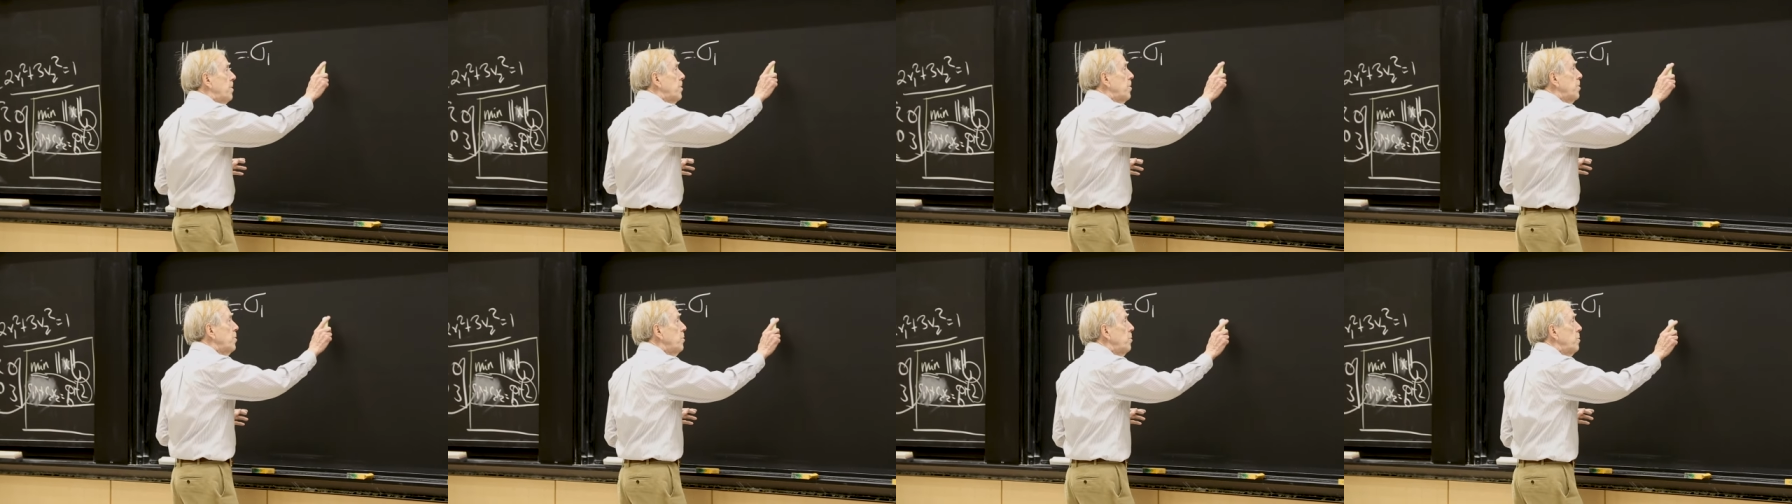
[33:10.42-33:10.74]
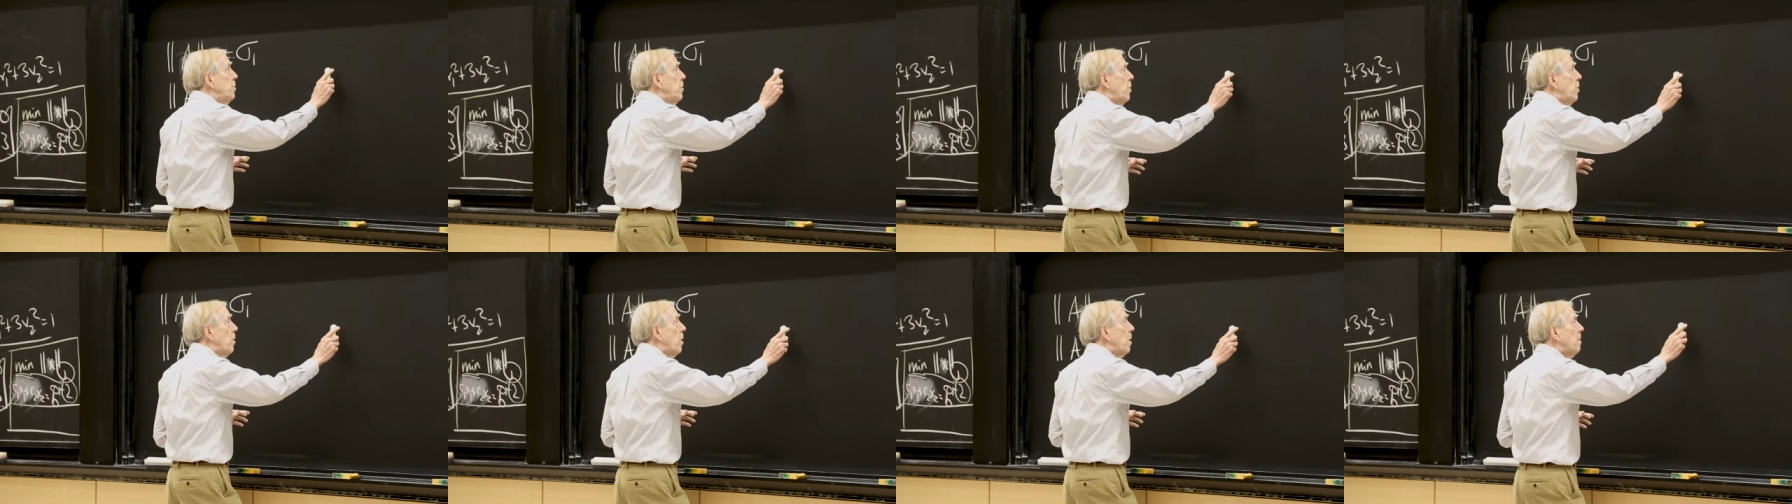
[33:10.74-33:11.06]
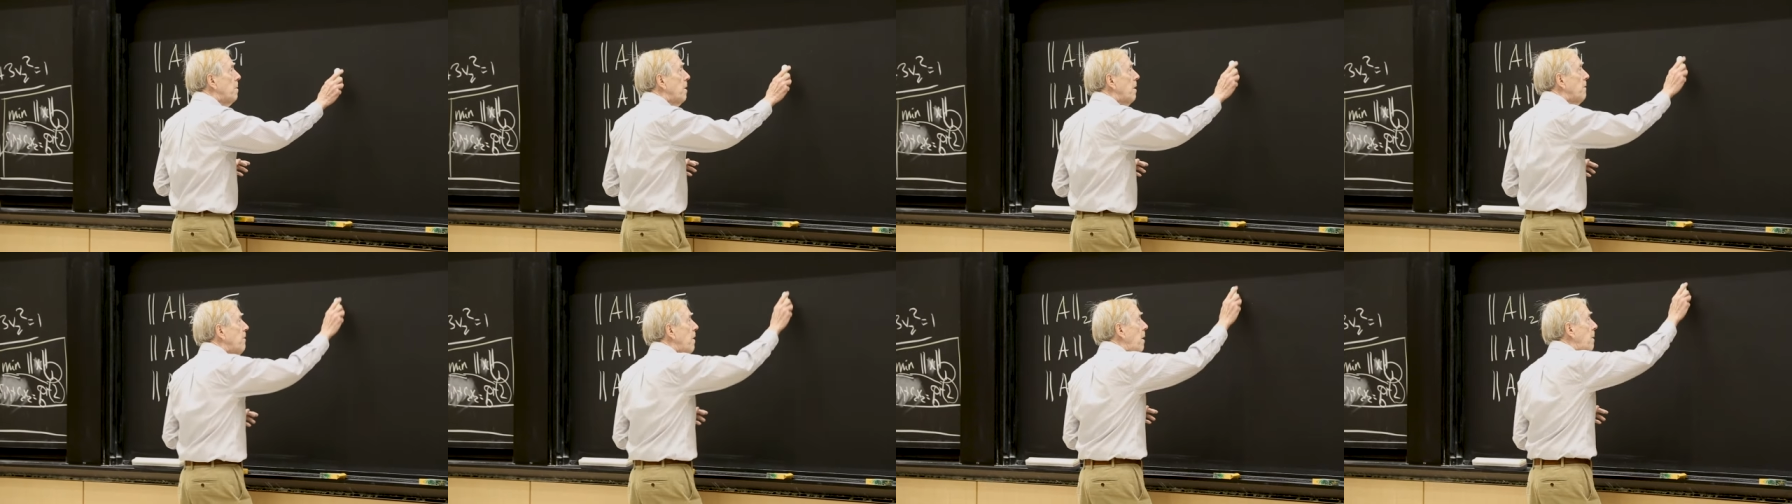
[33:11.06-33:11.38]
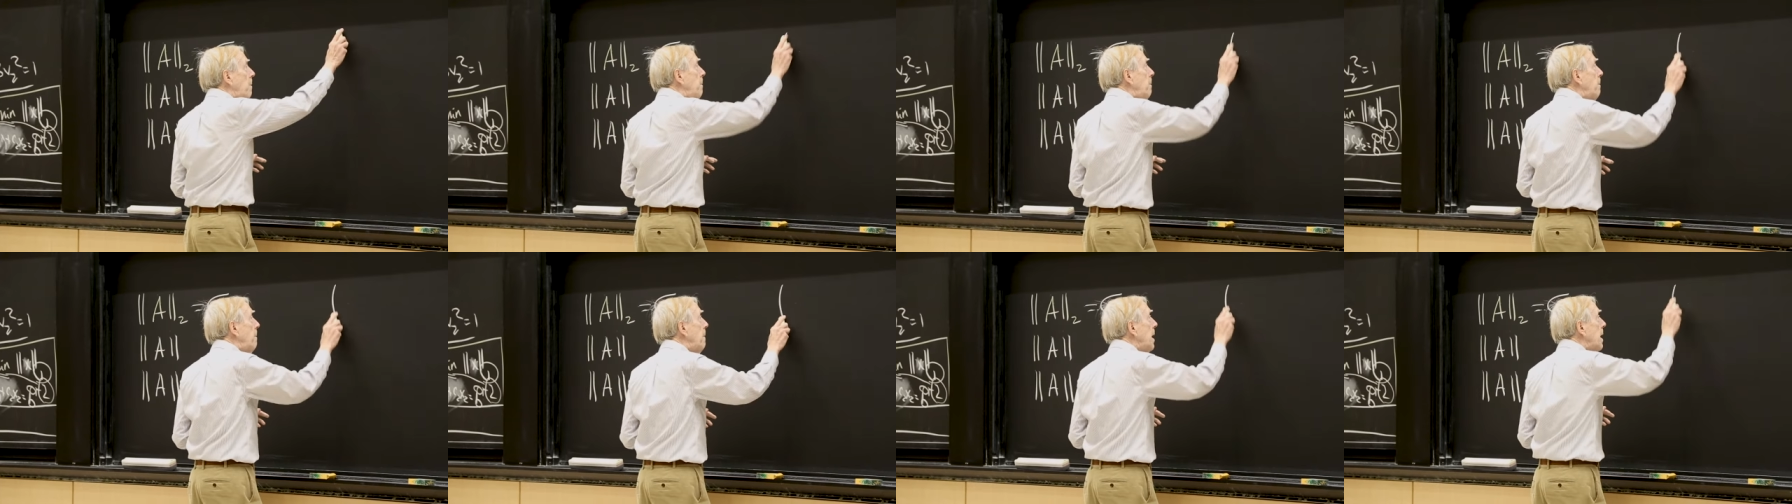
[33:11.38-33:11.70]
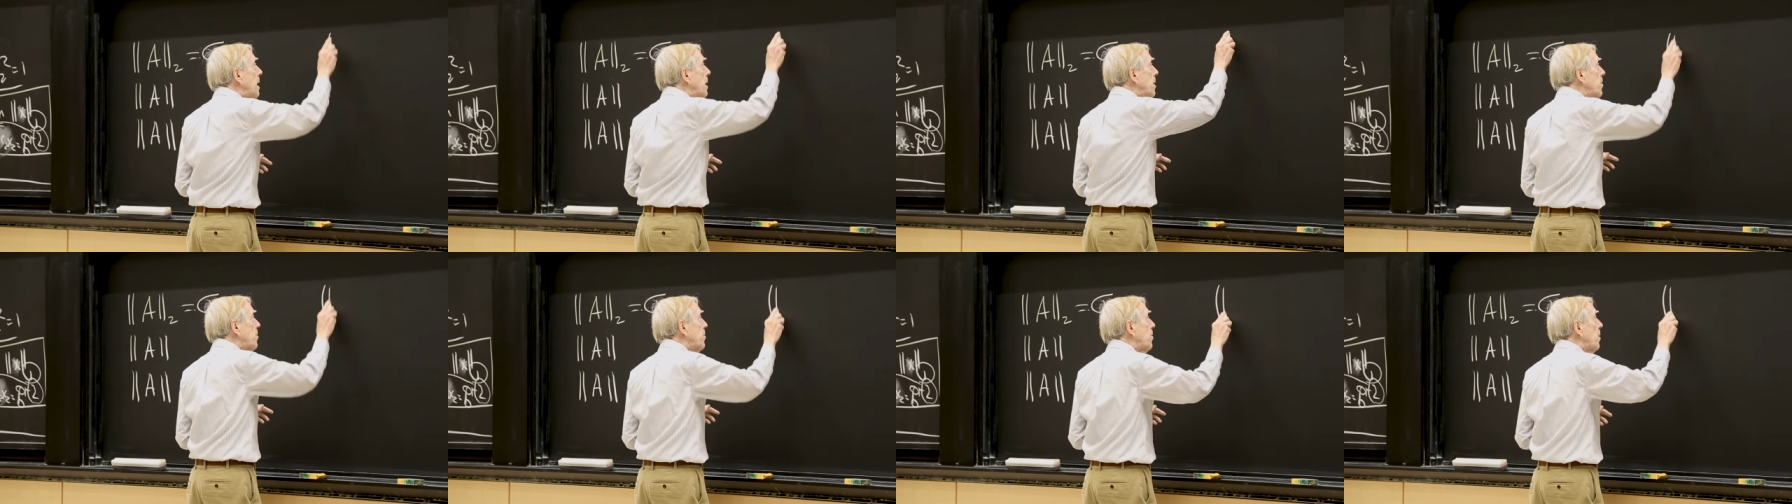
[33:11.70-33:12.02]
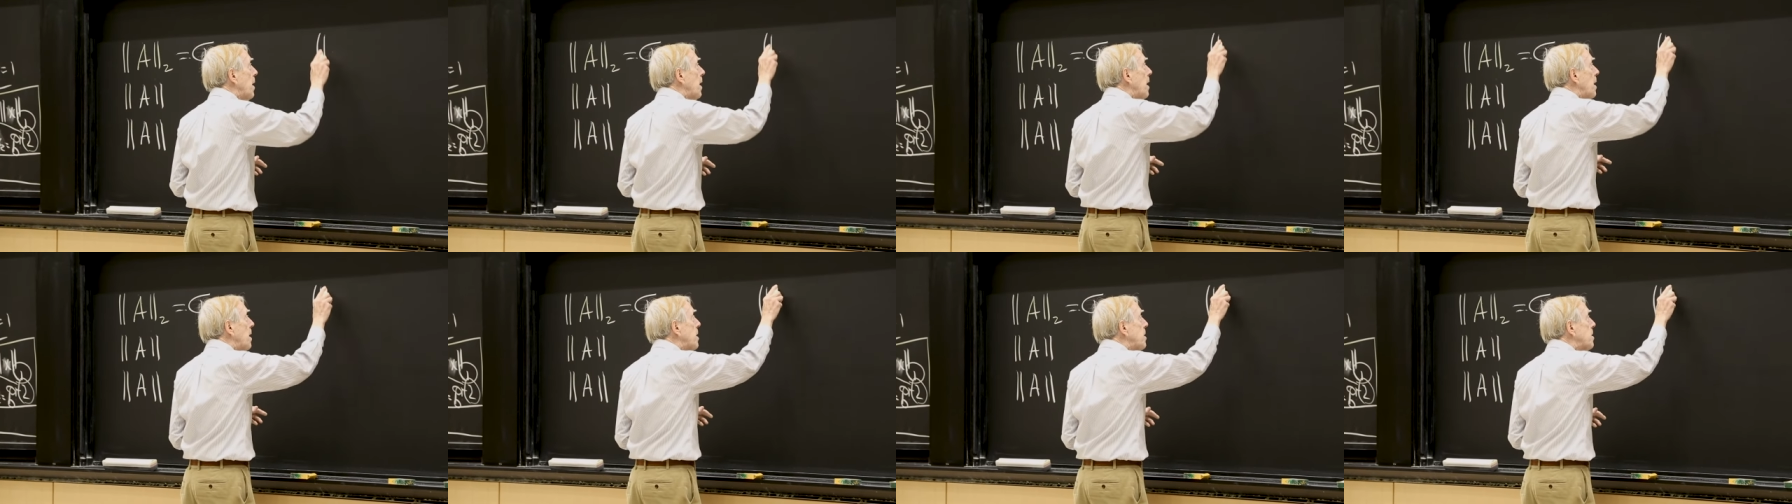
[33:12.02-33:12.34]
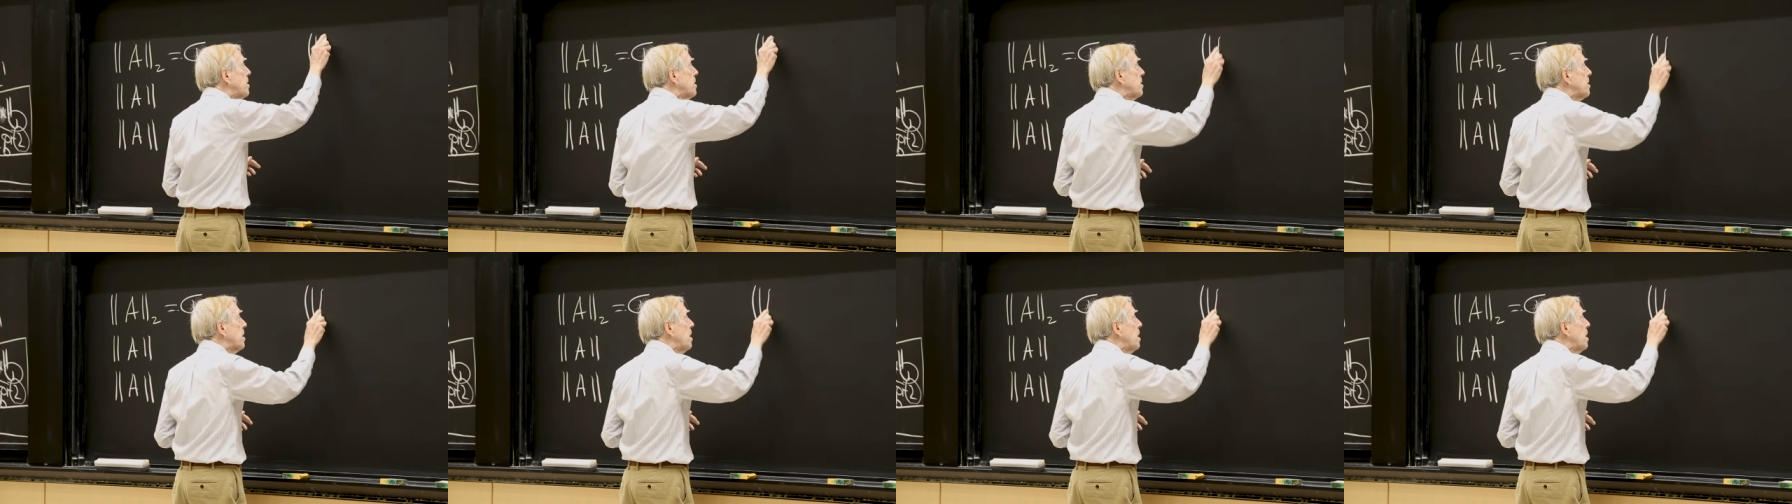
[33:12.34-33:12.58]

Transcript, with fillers: 2 norm of a matrix